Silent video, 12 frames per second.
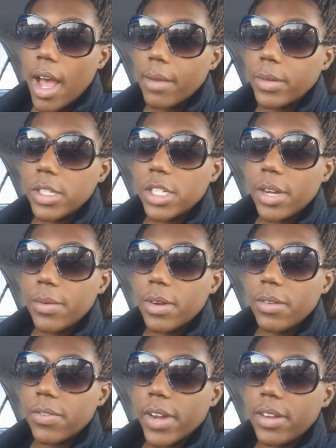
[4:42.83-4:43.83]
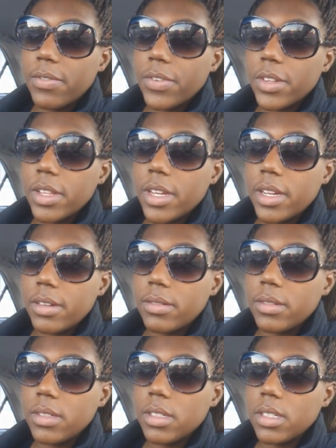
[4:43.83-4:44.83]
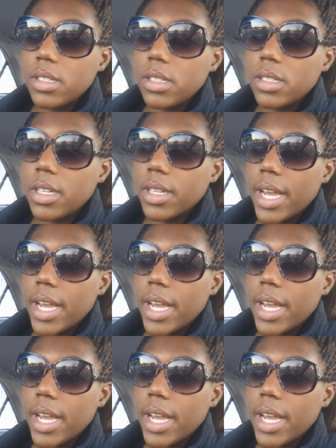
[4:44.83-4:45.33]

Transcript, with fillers: I wish I would have read for the, the